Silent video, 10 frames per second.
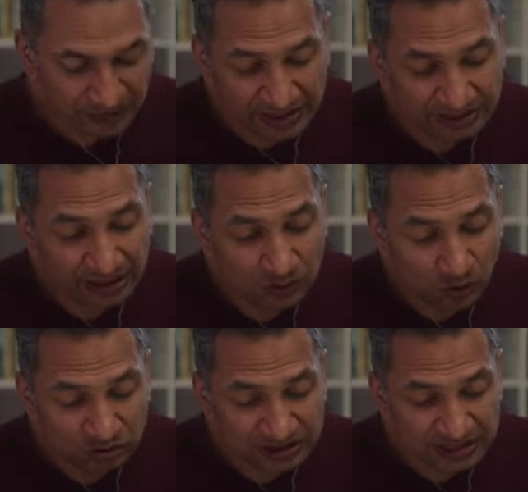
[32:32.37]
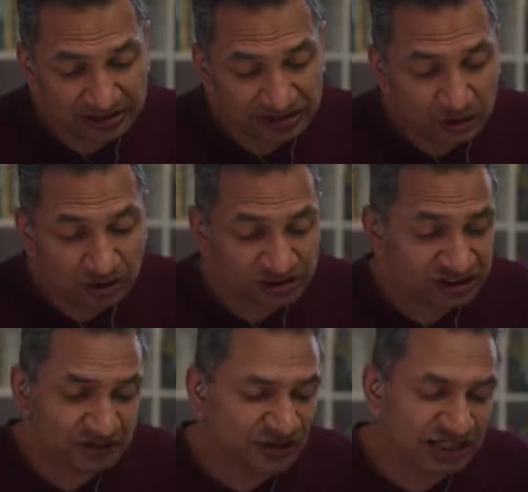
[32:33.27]
And they won't answer the questions.
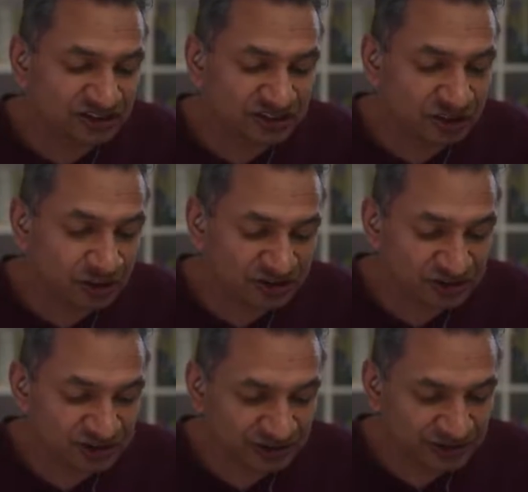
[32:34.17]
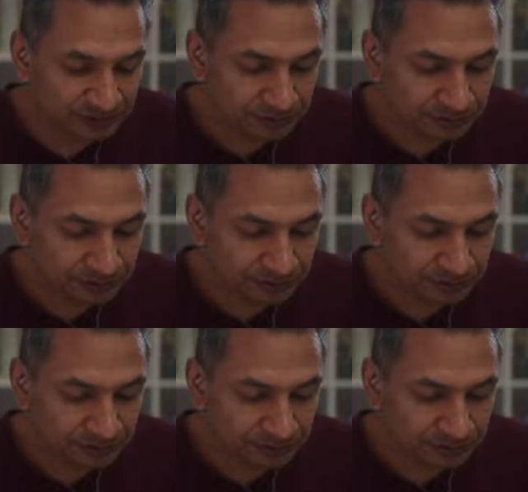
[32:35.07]
They've not answered your questions, David.